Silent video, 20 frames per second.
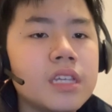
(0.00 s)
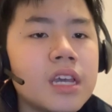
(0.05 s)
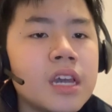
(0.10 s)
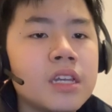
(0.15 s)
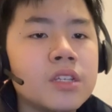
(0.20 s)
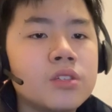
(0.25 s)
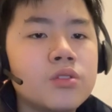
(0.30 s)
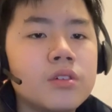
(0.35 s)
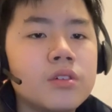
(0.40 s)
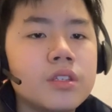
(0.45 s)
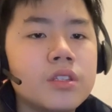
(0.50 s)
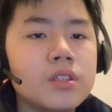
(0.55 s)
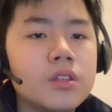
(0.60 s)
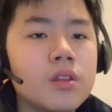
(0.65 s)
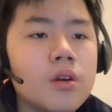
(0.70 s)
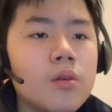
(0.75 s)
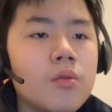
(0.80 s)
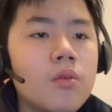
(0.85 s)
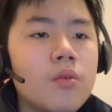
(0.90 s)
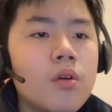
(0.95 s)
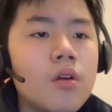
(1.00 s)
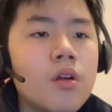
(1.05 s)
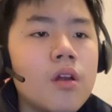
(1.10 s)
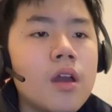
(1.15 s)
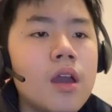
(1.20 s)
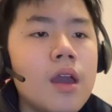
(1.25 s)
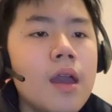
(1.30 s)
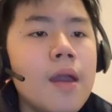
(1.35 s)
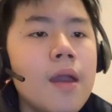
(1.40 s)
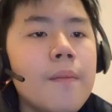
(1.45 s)
entry to the war,
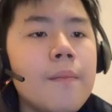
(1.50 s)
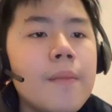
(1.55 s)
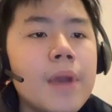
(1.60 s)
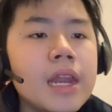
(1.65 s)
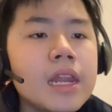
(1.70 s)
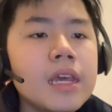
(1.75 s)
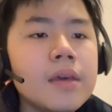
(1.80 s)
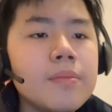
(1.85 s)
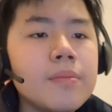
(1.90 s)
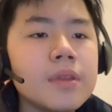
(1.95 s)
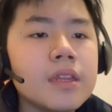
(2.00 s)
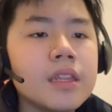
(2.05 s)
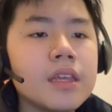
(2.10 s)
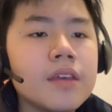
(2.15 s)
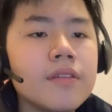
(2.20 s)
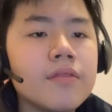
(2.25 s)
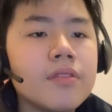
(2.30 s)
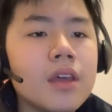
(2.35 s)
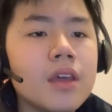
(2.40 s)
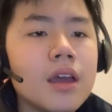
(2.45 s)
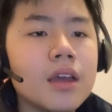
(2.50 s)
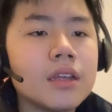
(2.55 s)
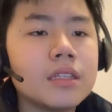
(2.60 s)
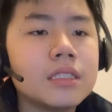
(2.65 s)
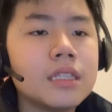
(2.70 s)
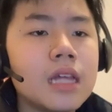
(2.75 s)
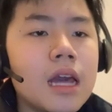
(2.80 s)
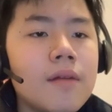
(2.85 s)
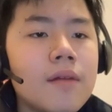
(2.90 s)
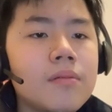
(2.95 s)
many believed the
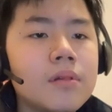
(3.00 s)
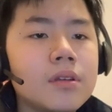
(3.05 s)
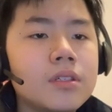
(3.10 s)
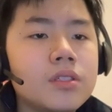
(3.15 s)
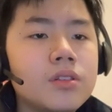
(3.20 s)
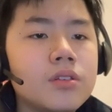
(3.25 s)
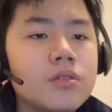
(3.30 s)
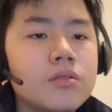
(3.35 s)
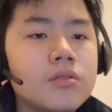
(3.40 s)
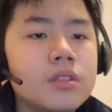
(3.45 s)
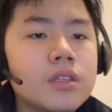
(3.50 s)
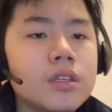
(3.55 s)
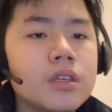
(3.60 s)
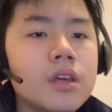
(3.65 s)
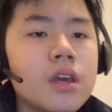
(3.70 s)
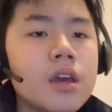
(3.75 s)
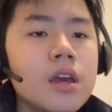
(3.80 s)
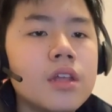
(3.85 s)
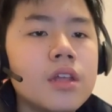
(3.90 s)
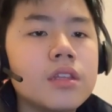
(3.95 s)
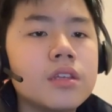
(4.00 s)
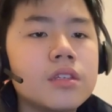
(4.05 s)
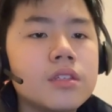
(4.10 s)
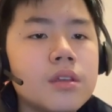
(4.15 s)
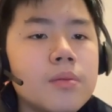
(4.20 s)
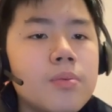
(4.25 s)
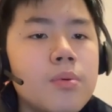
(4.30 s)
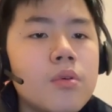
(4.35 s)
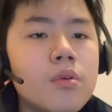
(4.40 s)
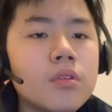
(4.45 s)
established duty to
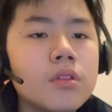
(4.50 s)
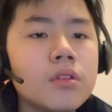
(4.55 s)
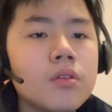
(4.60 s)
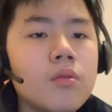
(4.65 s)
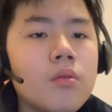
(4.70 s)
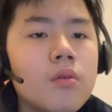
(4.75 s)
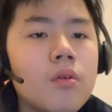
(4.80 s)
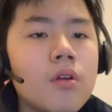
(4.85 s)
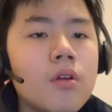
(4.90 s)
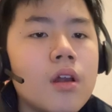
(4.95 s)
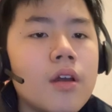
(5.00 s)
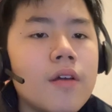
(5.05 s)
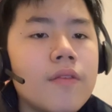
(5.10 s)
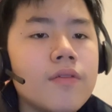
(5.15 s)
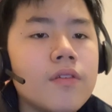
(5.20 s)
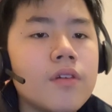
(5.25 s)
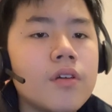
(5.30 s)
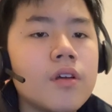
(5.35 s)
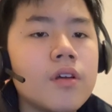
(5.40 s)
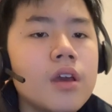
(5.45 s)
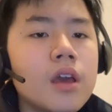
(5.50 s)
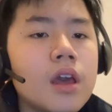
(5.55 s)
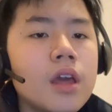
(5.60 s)
support the war effort.